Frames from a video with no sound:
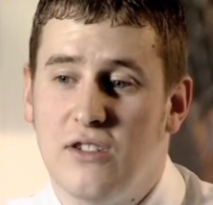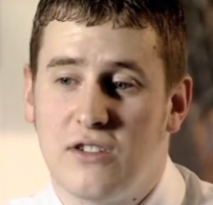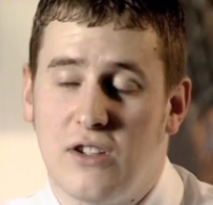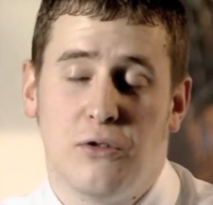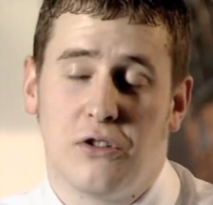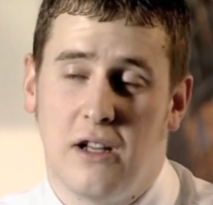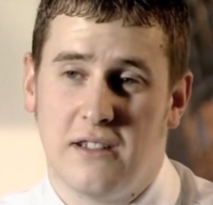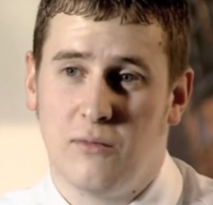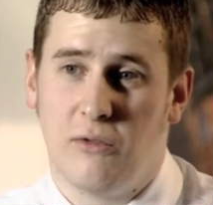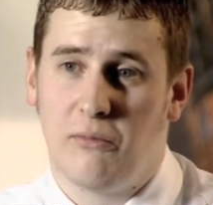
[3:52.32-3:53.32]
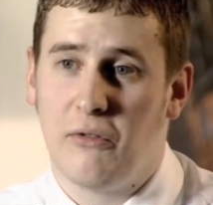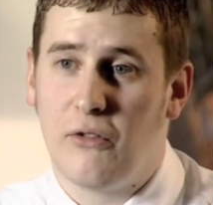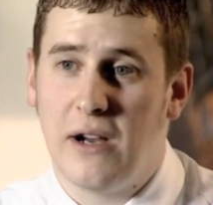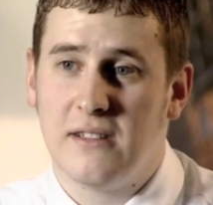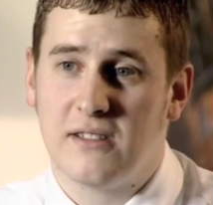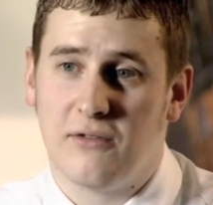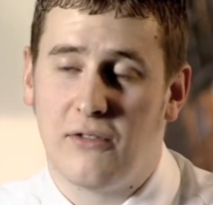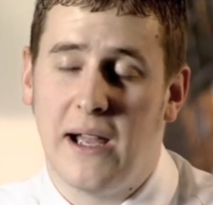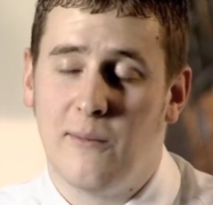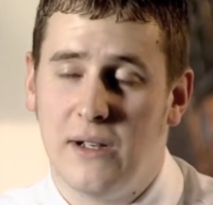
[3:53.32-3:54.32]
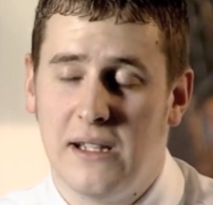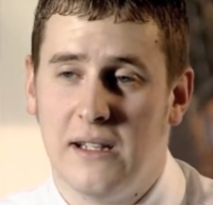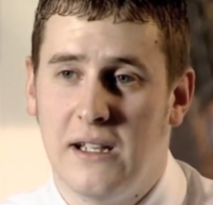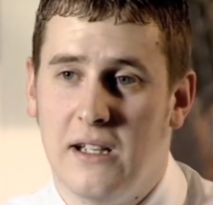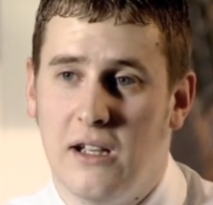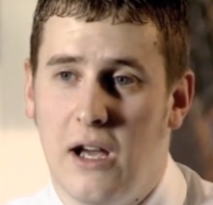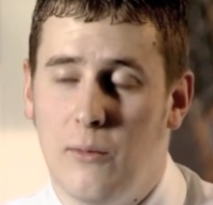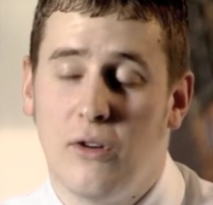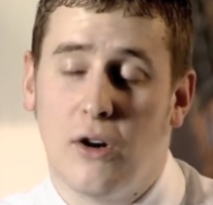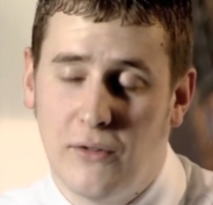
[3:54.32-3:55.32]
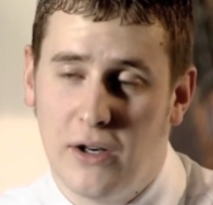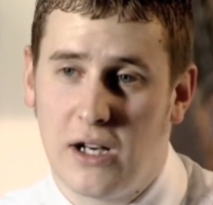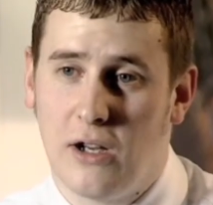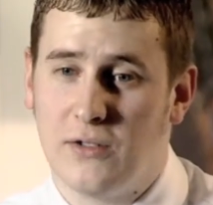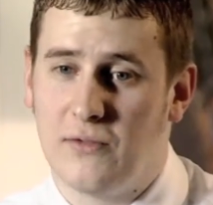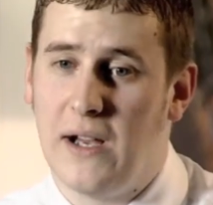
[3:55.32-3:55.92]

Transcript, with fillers: just socialising with my friends and family. And we've got a very close